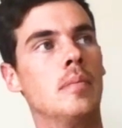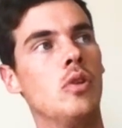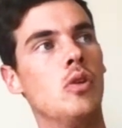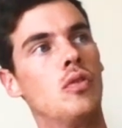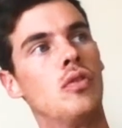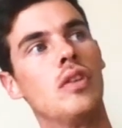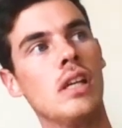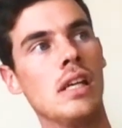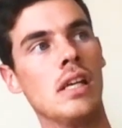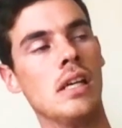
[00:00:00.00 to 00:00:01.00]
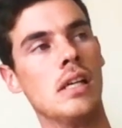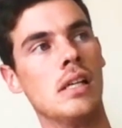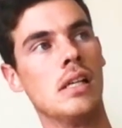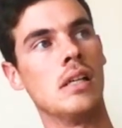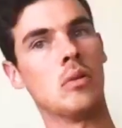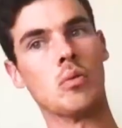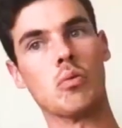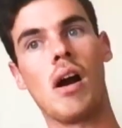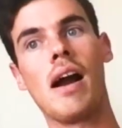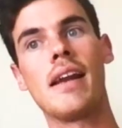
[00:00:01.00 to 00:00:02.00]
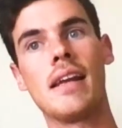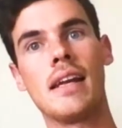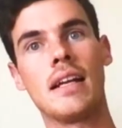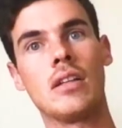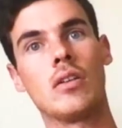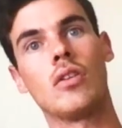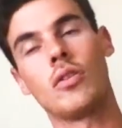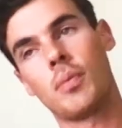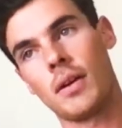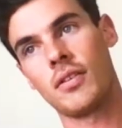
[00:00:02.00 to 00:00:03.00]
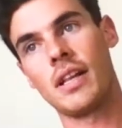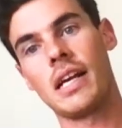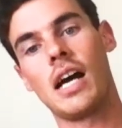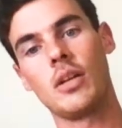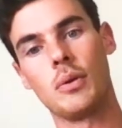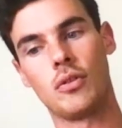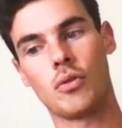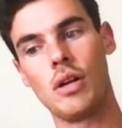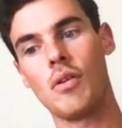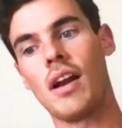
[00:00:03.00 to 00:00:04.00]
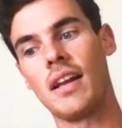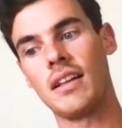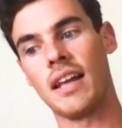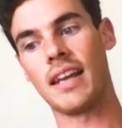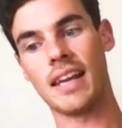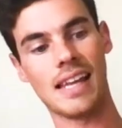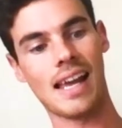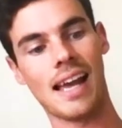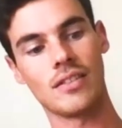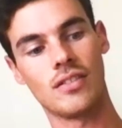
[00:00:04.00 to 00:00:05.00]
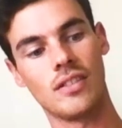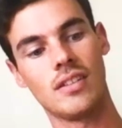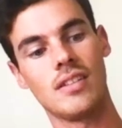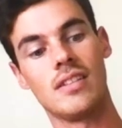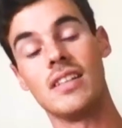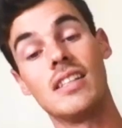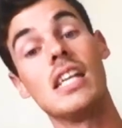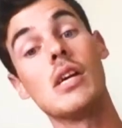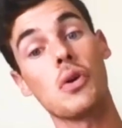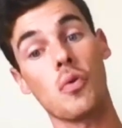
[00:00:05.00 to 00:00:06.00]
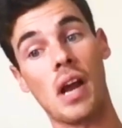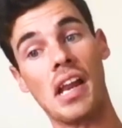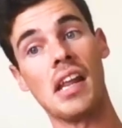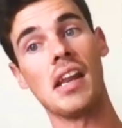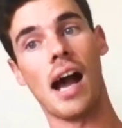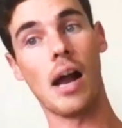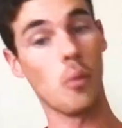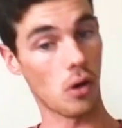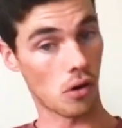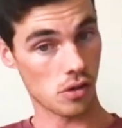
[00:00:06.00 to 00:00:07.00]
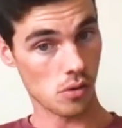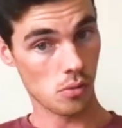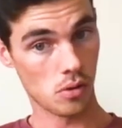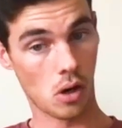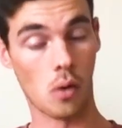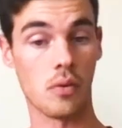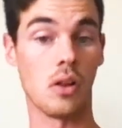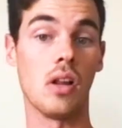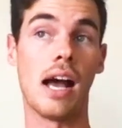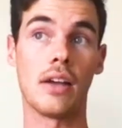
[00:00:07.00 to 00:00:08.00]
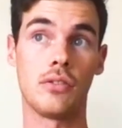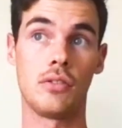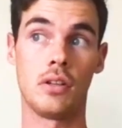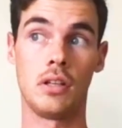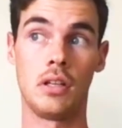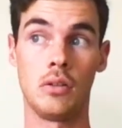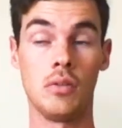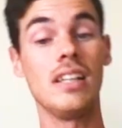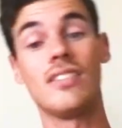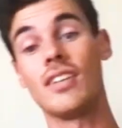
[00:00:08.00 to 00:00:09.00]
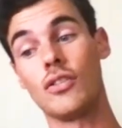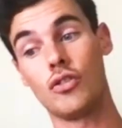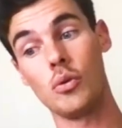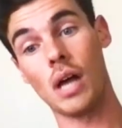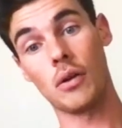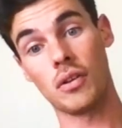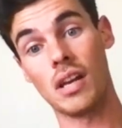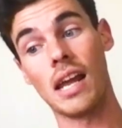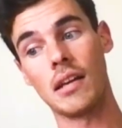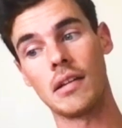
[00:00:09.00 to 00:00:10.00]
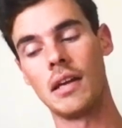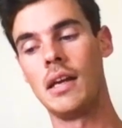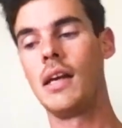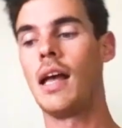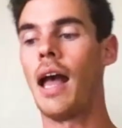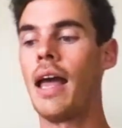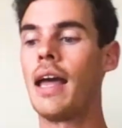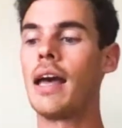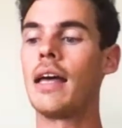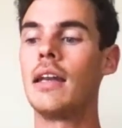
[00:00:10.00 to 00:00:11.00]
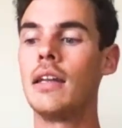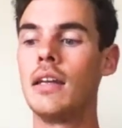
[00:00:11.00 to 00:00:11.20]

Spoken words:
you see writing, especially Hollywood screenwriting, like it has deteriorated, I would argue, over the last, really since 2008. Okay.